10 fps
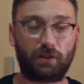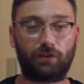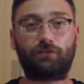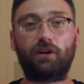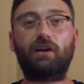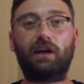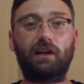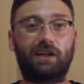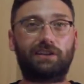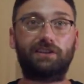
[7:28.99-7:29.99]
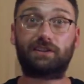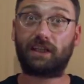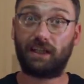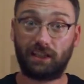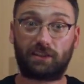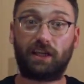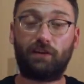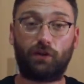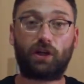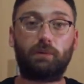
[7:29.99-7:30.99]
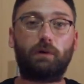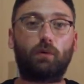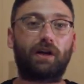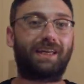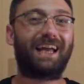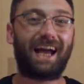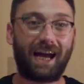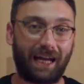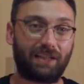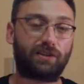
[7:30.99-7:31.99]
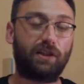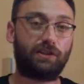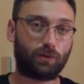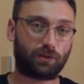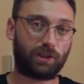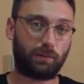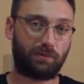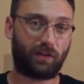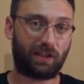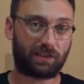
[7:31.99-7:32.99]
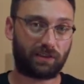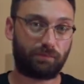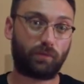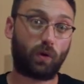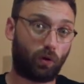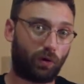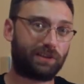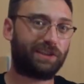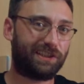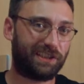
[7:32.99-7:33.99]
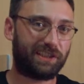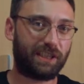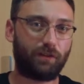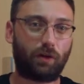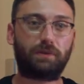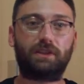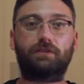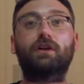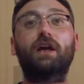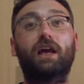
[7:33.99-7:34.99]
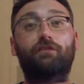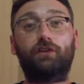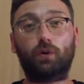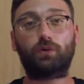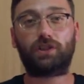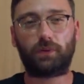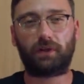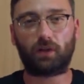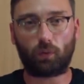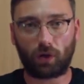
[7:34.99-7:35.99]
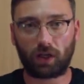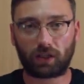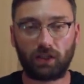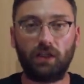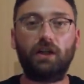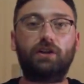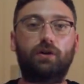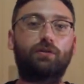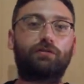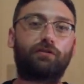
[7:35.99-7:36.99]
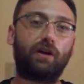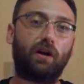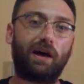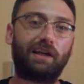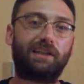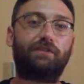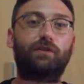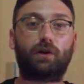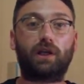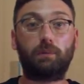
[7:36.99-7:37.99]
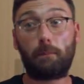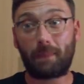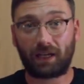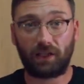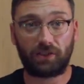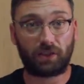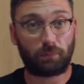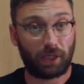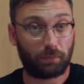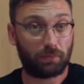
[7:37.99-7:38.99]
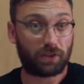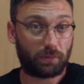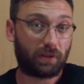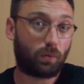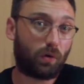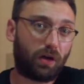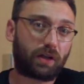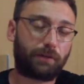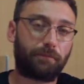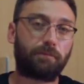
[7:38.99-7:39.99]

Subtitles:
So a frontline license is if you're going to be working as a door supervisor or a CCTV operative, if you're doing the work. Non-frontline is if you're going to be managing people doing the work.